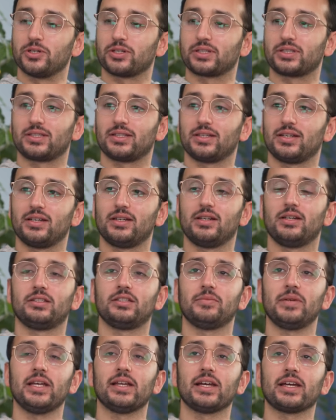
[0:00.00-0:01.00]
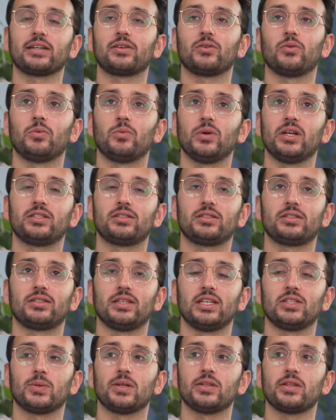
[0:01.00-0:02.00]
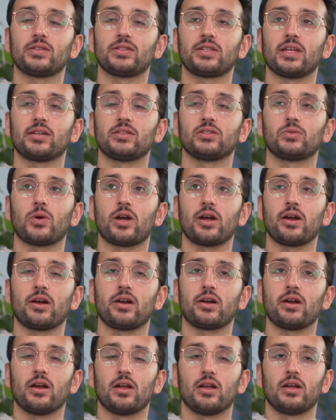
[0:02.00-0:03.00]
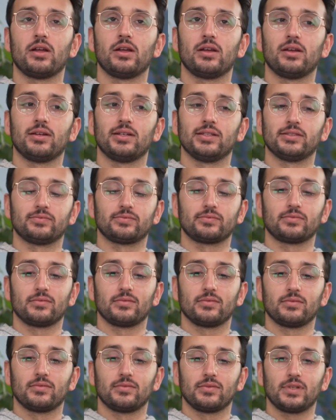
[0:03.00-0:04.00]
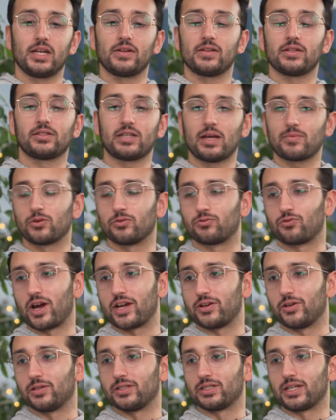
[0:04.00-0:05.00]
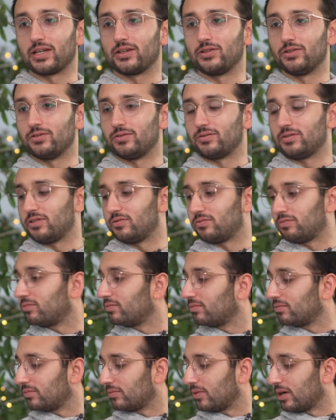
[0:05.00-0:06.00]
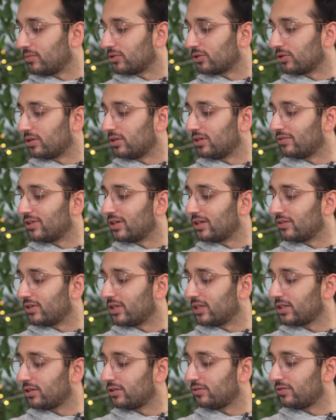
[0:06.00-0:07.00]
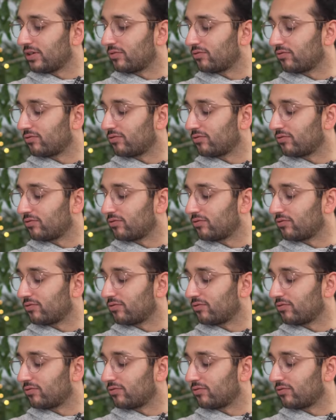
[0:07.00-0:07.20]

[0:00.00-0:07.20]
books. To me, like, it's one of those things where, you know, there's a chap called Ryan Holiday, who you, I'm sure, have heard of.